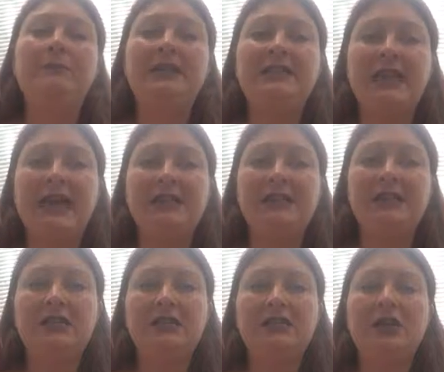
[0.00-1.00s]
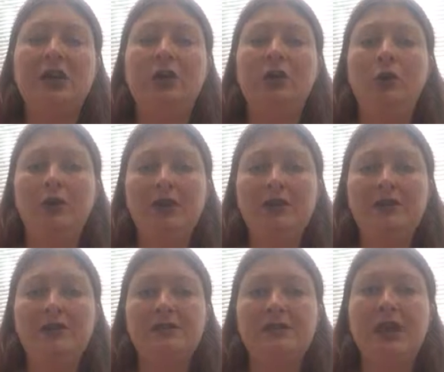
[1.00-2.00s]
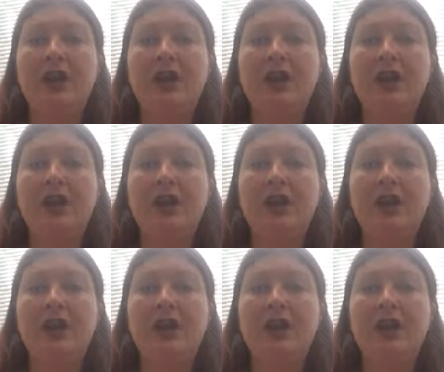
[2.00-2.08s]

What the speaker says: mediators, lawyers,